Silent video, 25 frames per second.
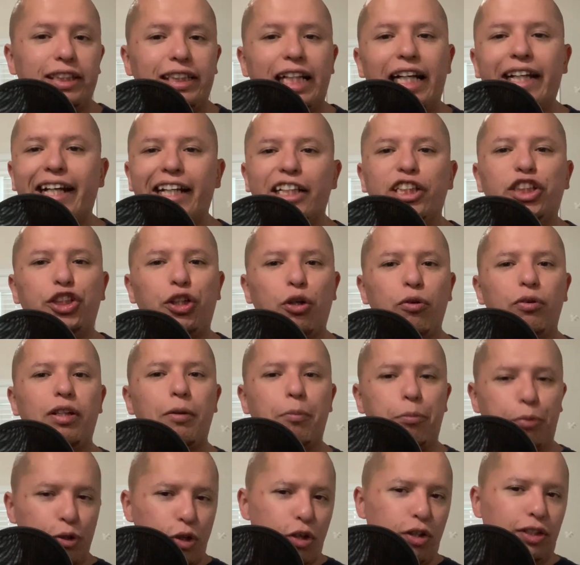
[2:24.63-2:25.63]
I can show the
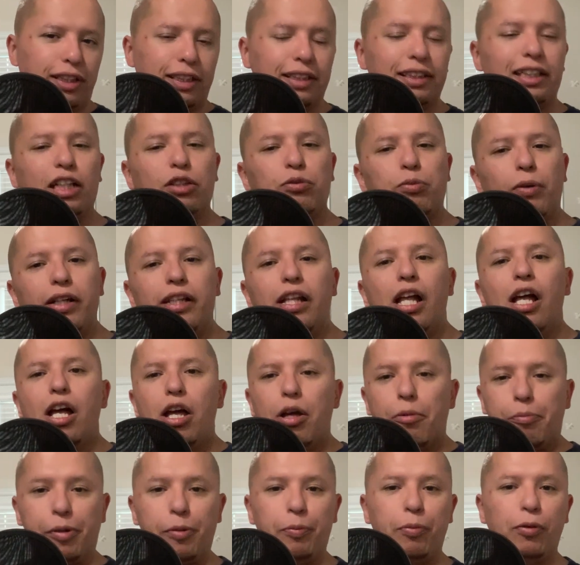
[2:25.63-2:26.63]
progress. That's why
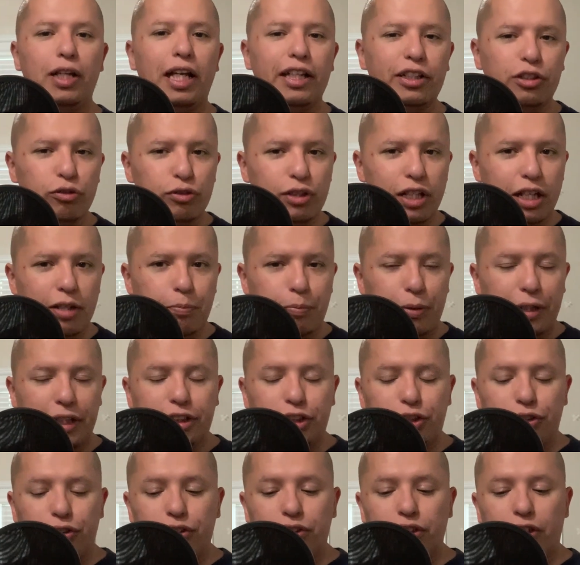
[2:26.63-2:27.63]
people like to take
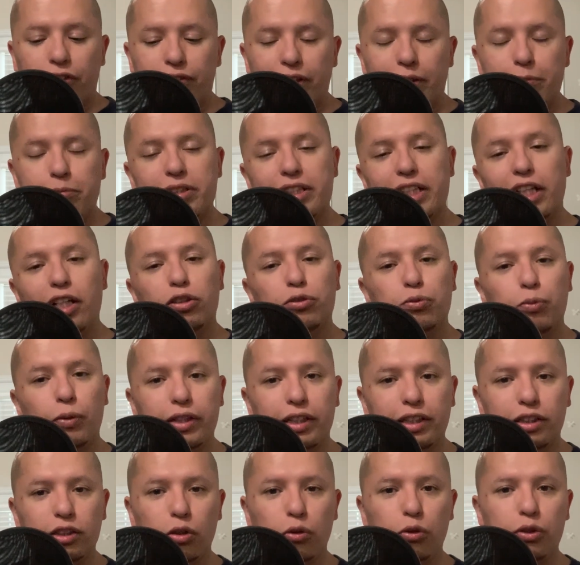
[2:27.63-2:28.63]
pictures of themselves when
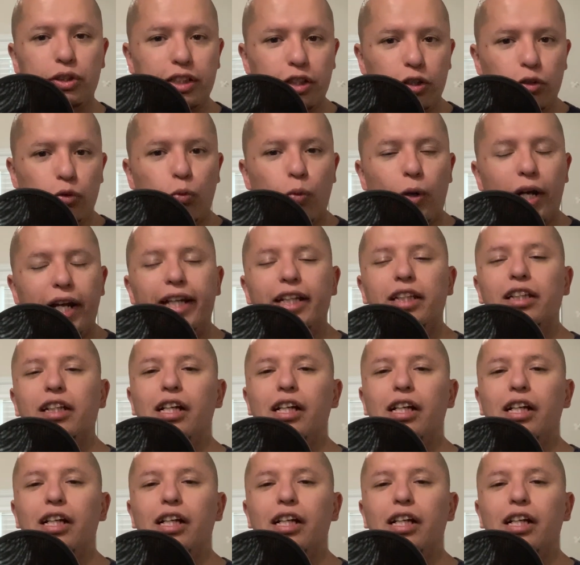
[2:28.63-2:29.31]
they're losing weight